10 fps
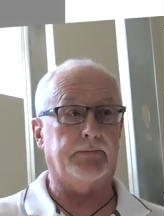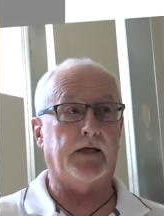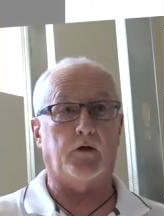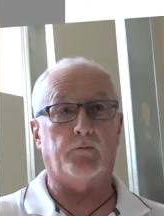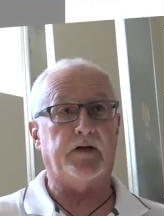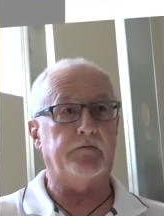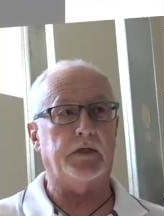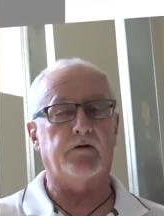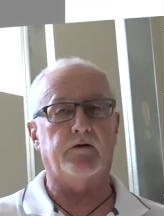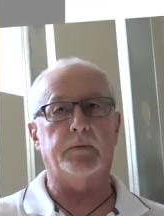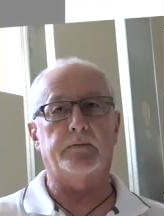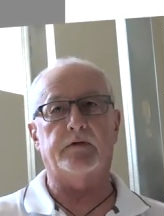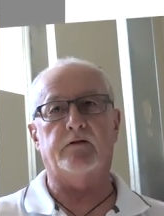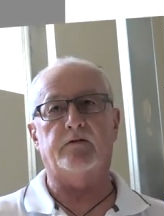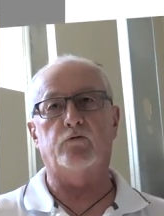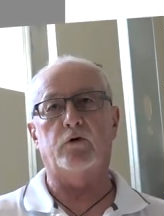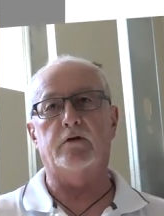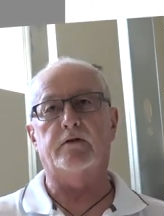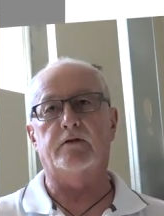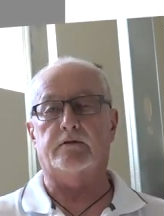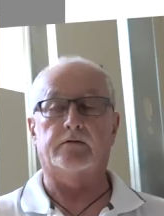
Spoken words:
help. I've been out of work.